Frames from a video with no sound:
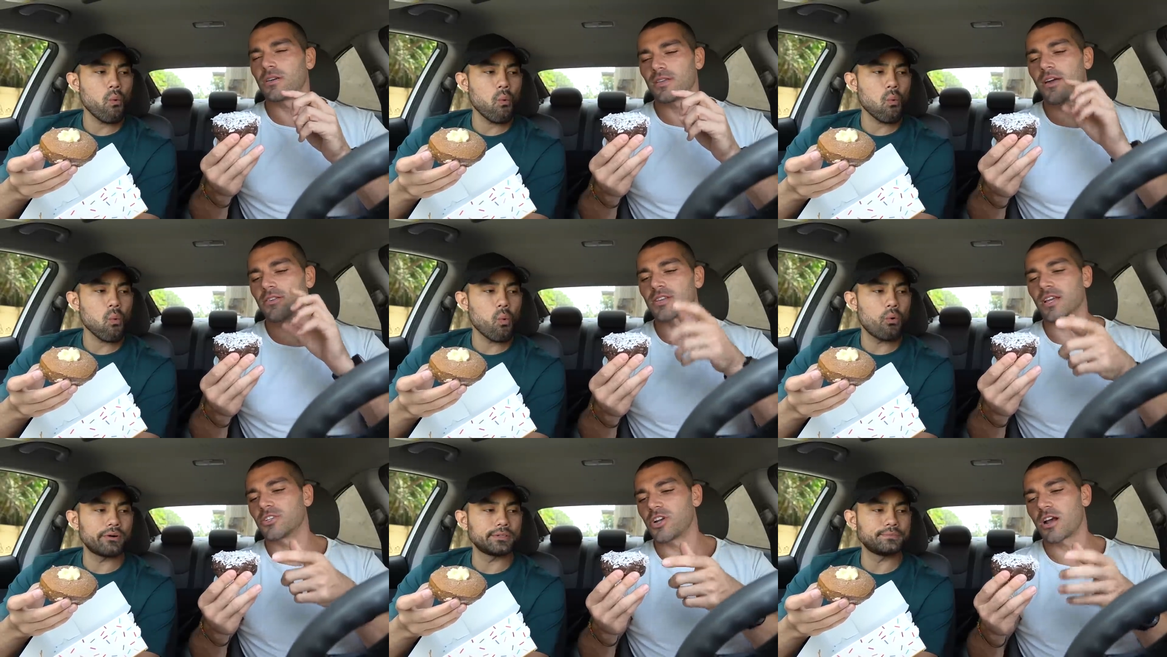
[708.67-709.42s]
Speaker 1: it was
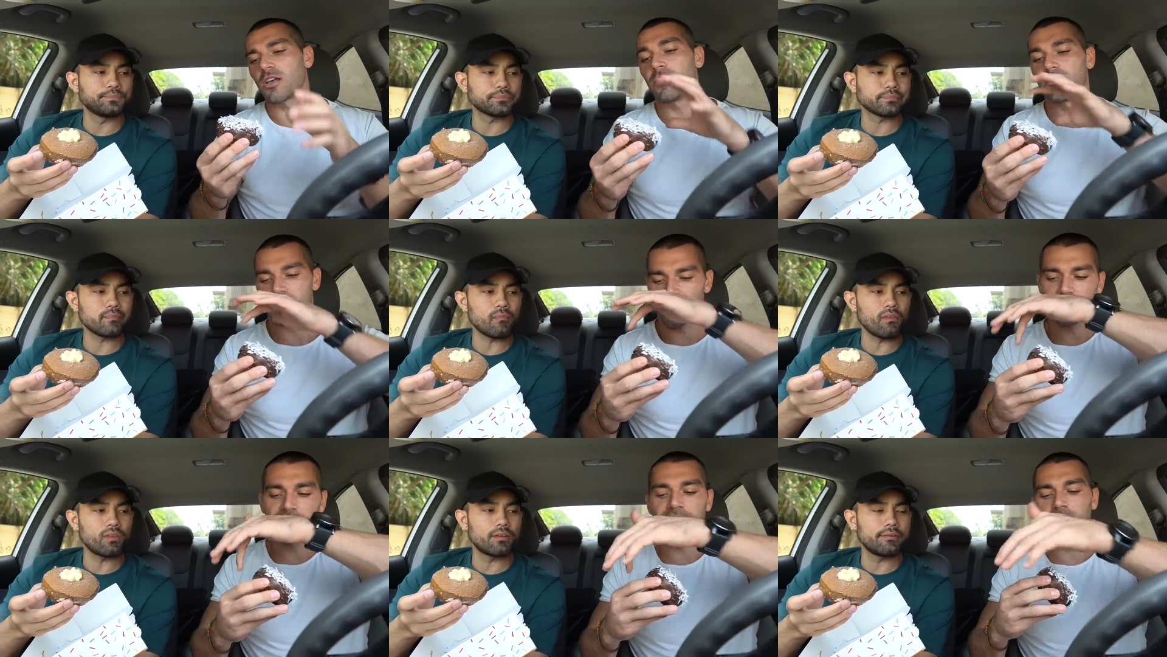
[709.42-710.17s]
like a chocolate, but it was
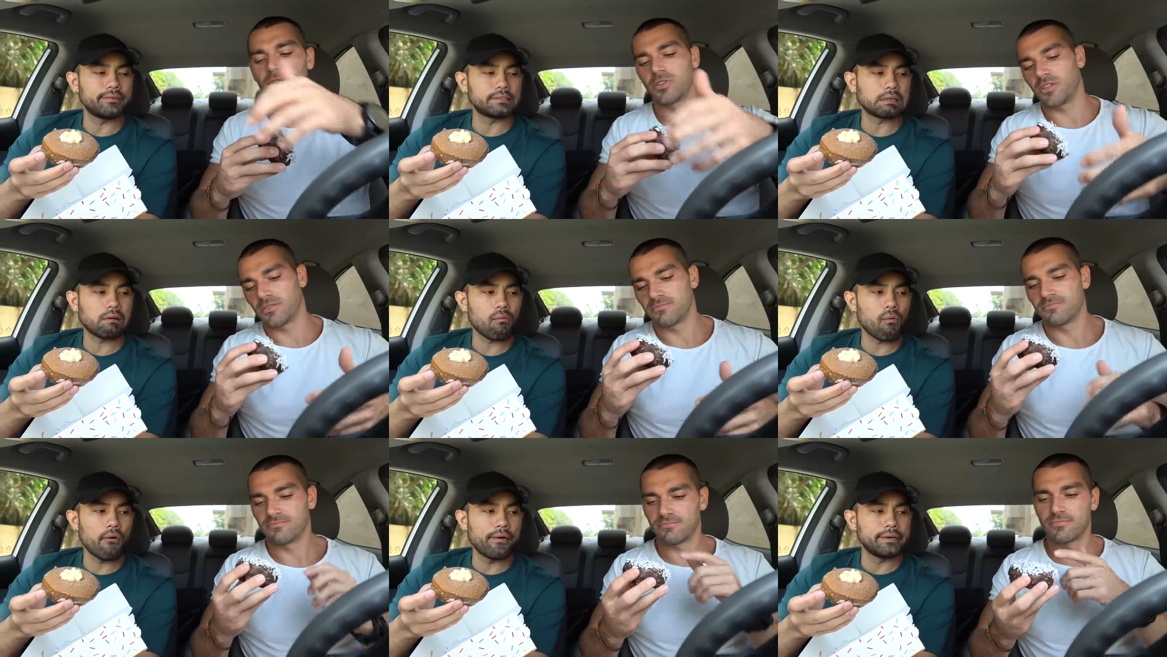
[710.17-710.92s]
like fully
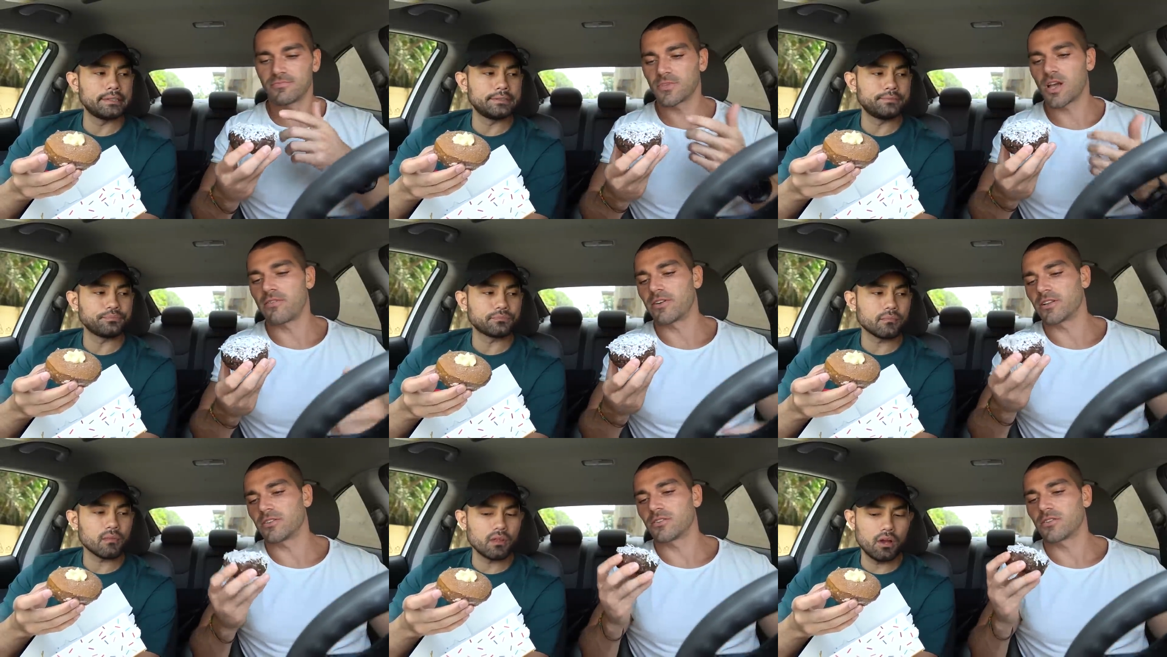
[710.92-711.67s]

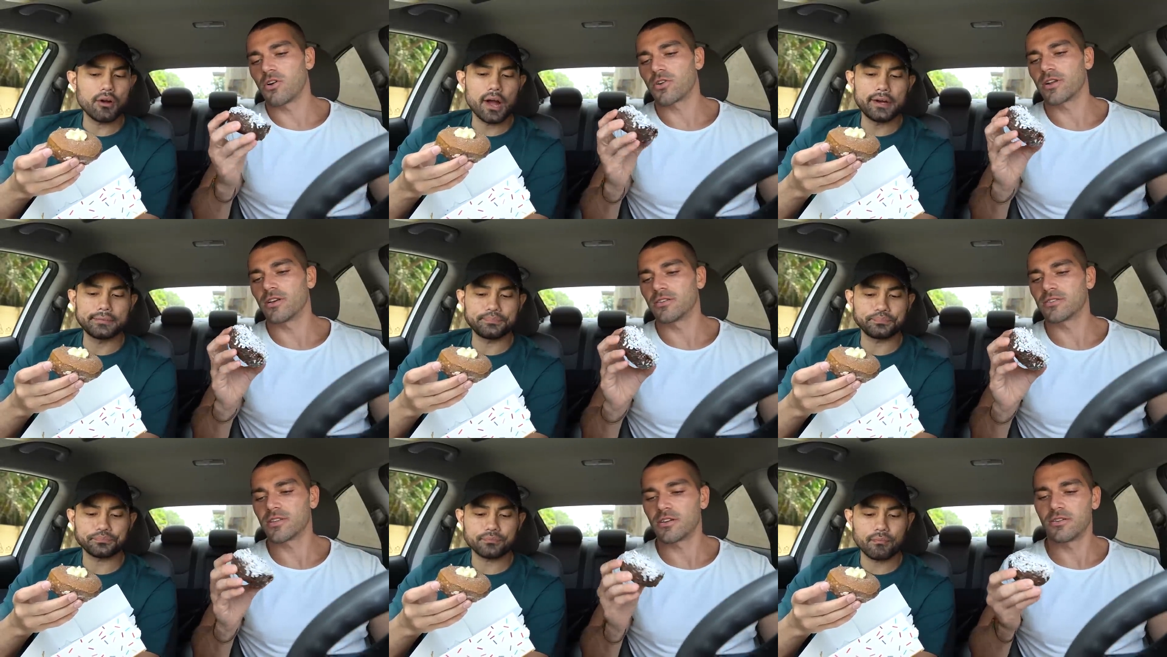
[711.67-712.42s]
covered in
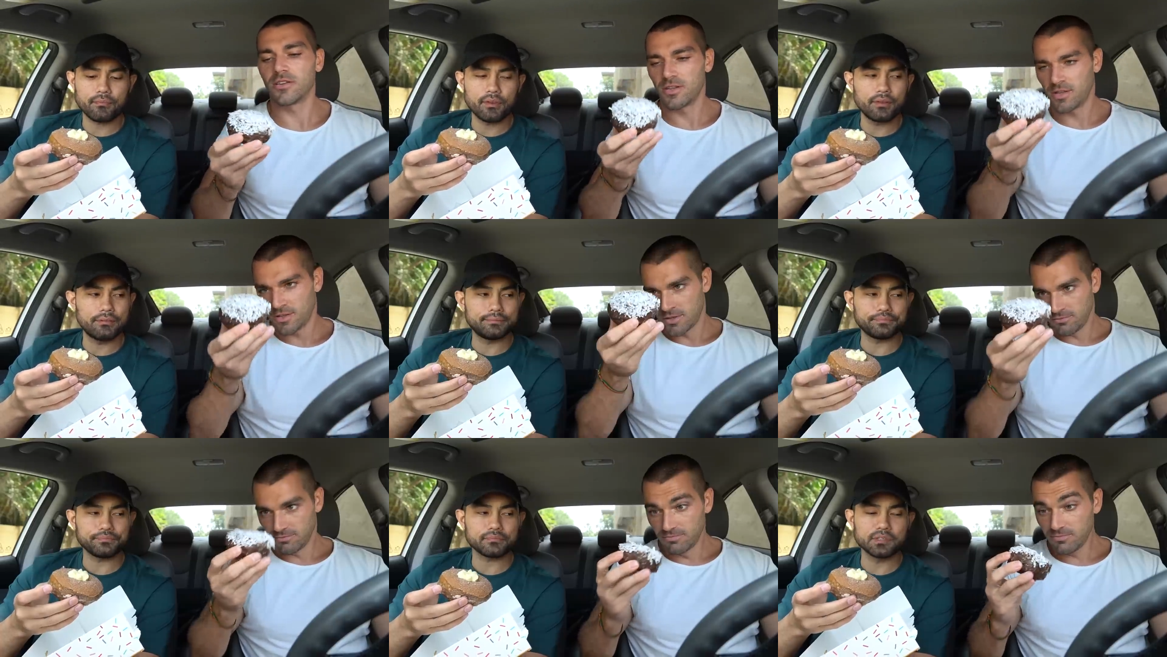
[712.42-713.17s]
coconut, so
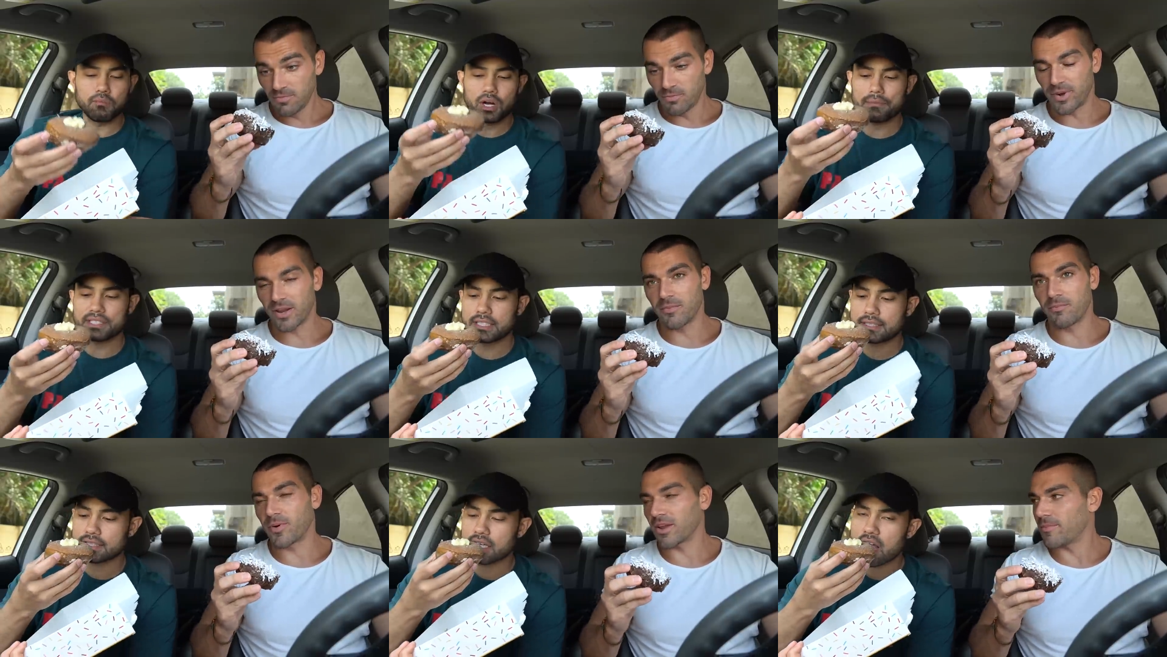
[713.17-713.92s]
bon
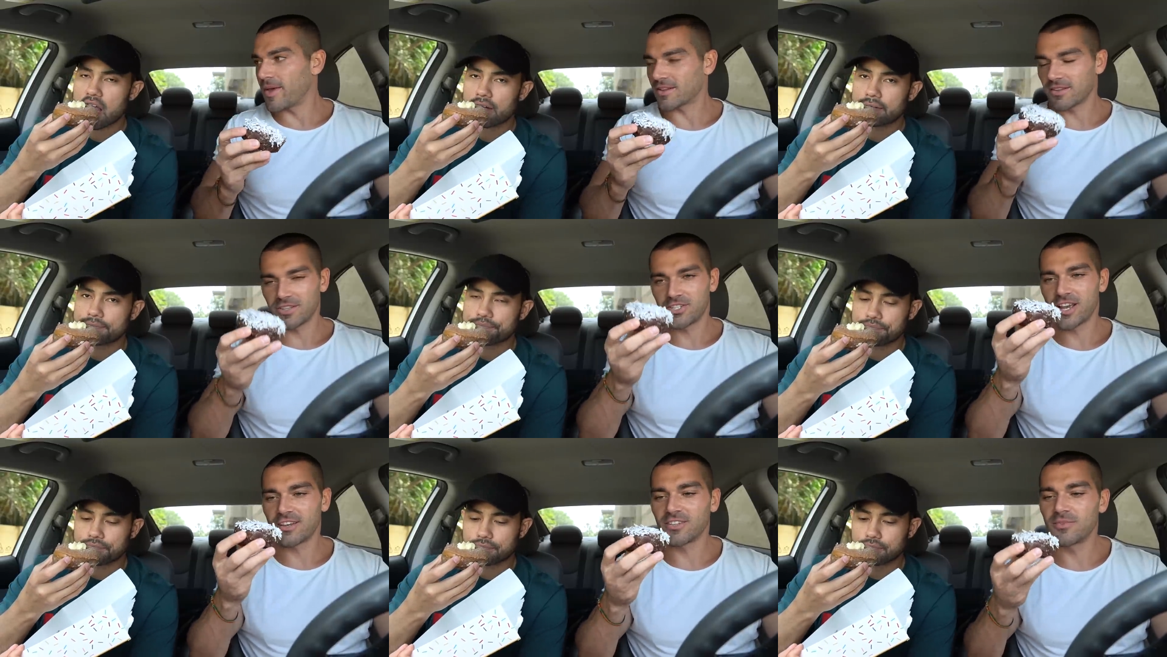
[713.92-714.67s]
appetit. Bringing back to the
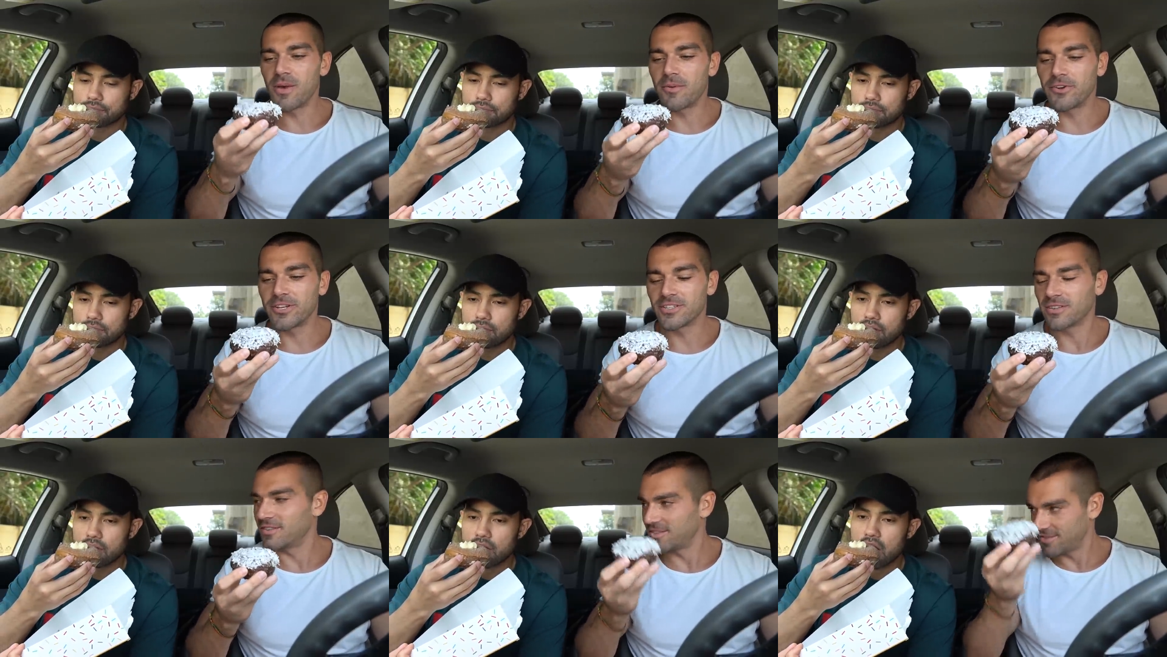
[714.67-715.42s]
childhood
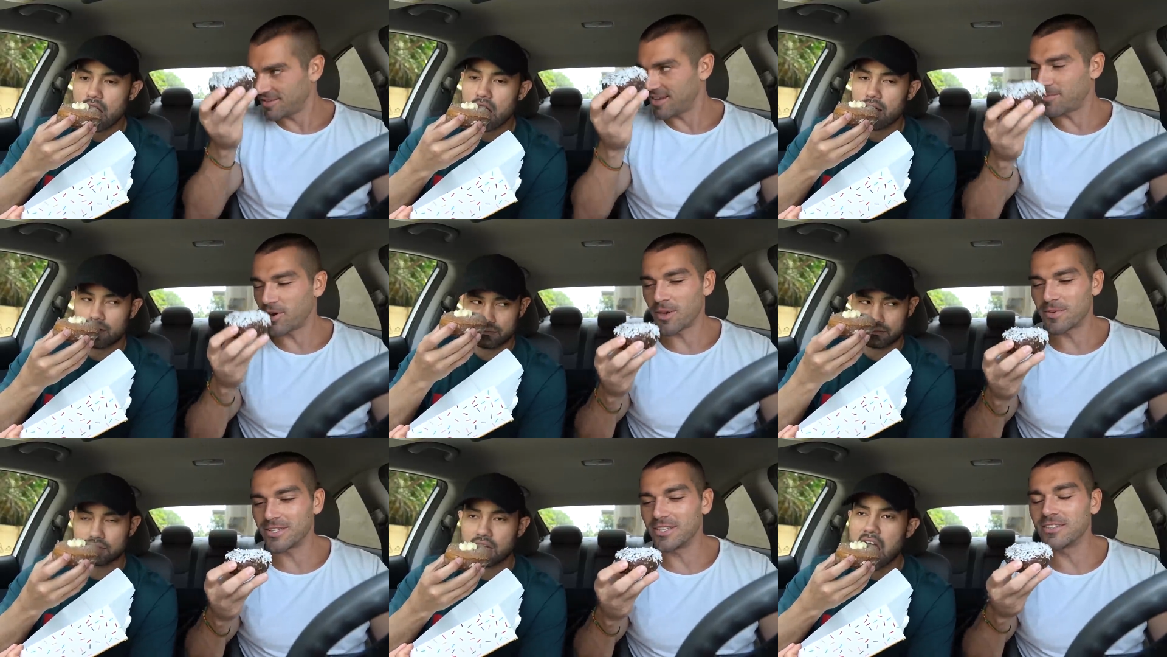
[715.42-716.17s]
memories. Yeah, bon
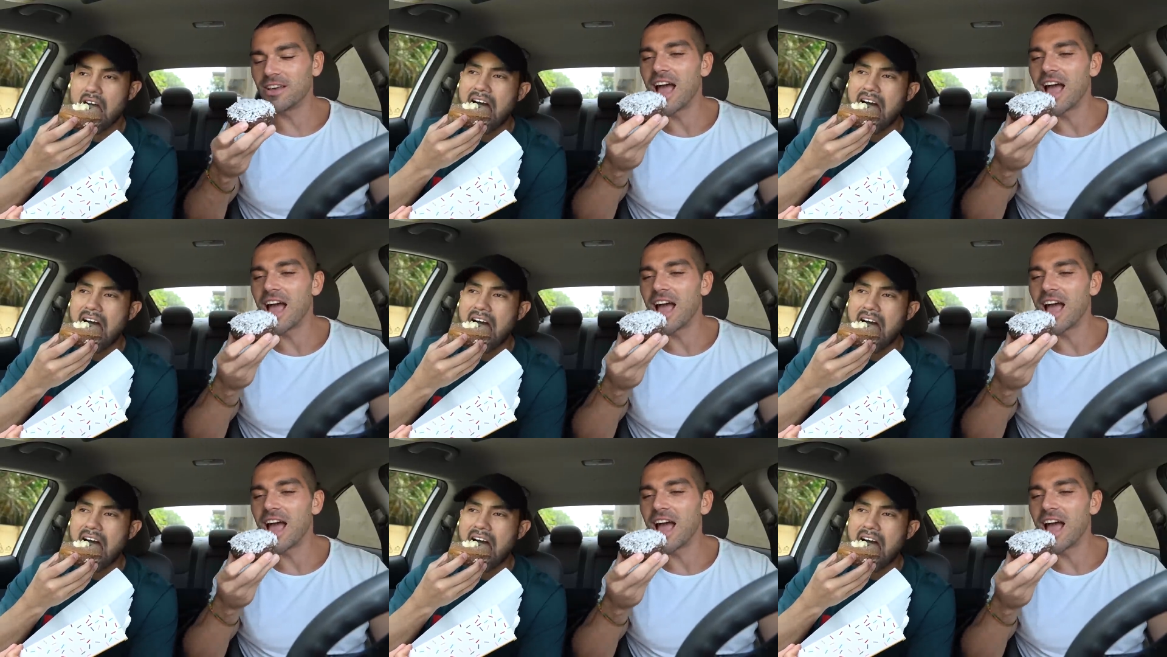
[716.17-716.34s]
appetit.